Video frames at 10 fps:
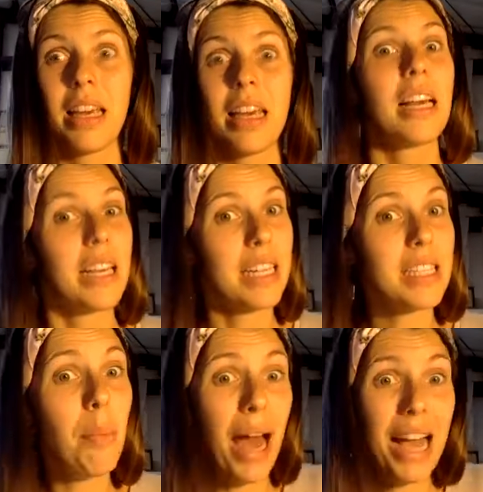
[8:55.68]
gets a
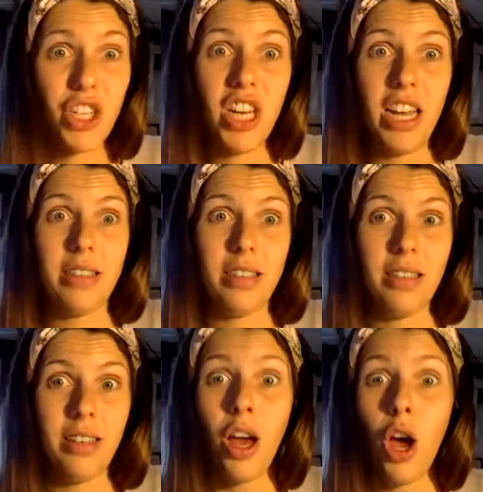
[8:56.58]
little passionate.
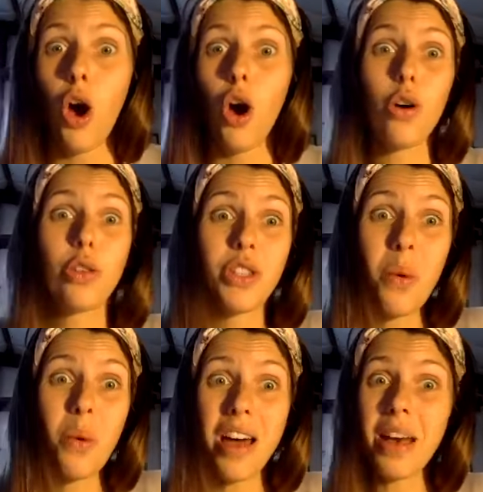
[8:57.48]
Who's the
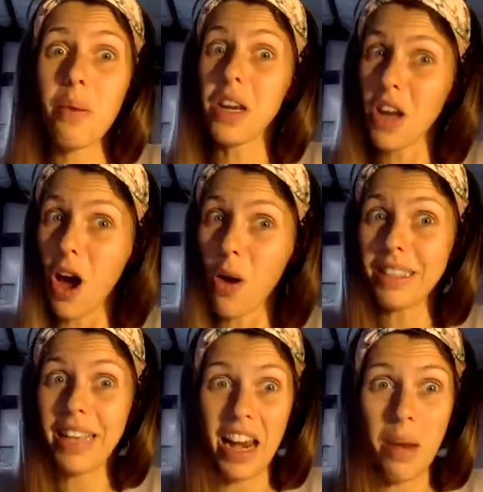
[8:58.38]
one that we know
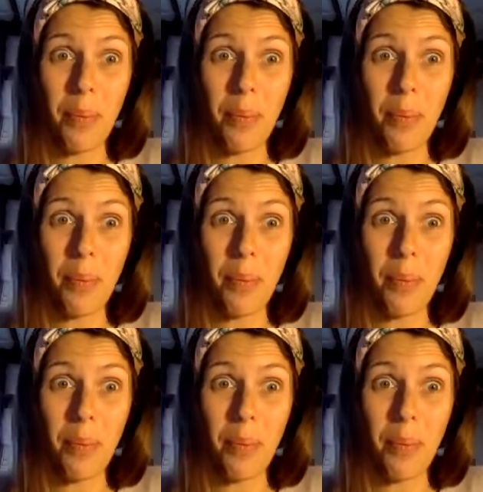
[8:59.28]
is kind of